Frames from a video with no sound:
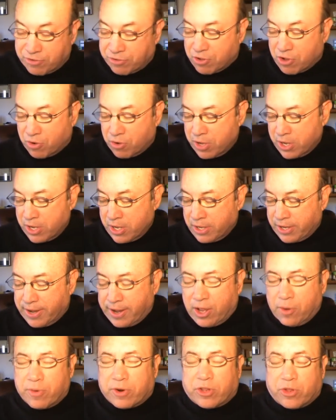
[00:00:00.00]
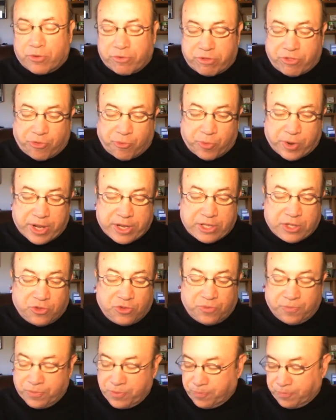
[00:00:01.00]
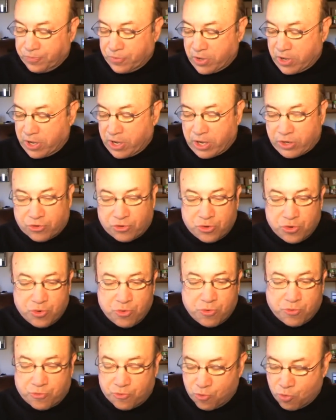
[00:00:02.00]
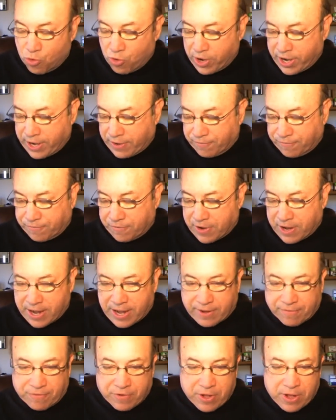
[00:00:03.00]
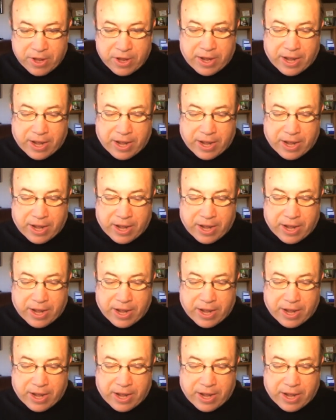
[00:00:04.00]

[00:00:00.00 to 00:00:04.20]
So any one of those 3, 2, 4, and 5.